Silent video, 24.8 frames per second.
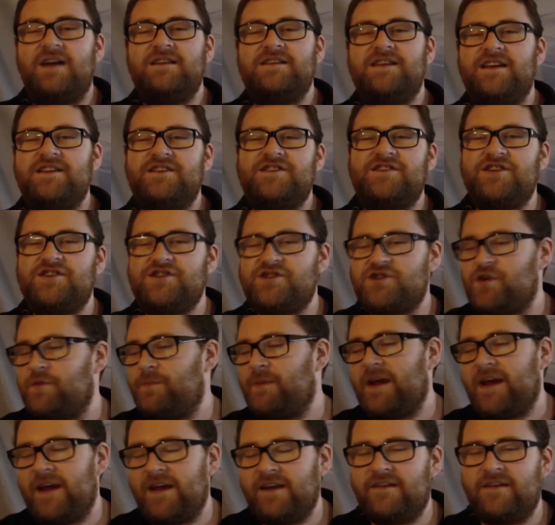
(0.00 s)
It just should
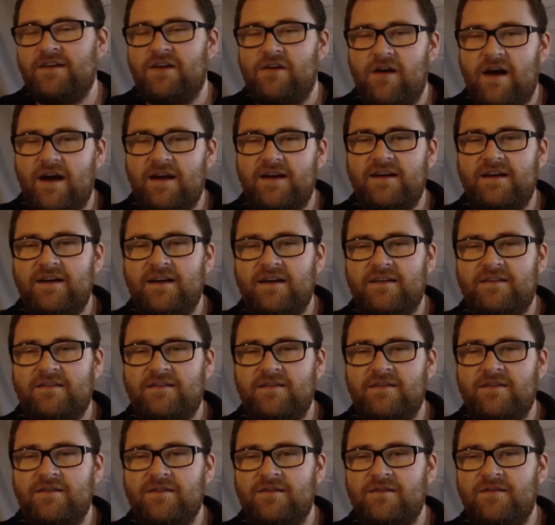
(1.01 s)
be integrated
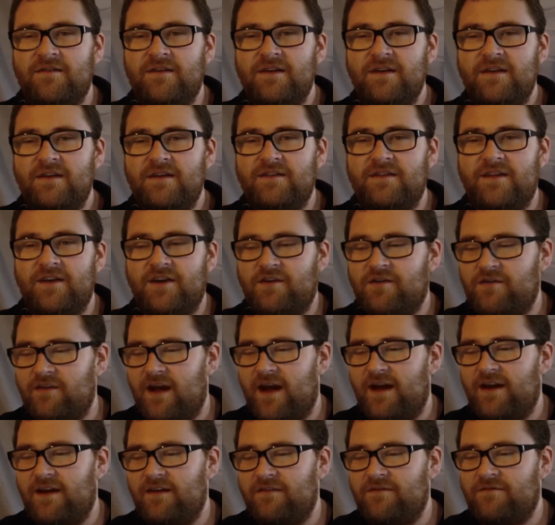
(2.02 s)
into the
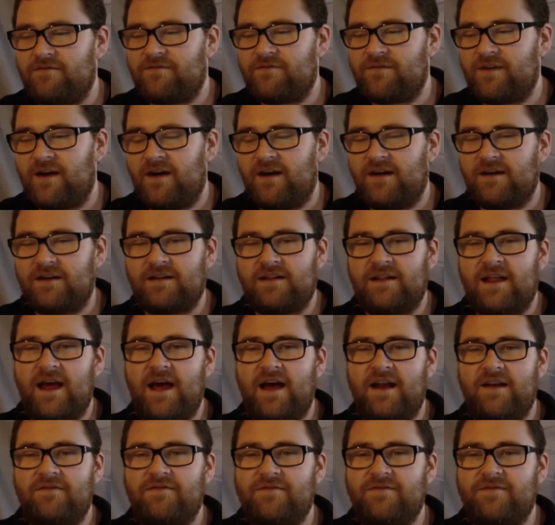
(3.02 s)
Creative Cloud.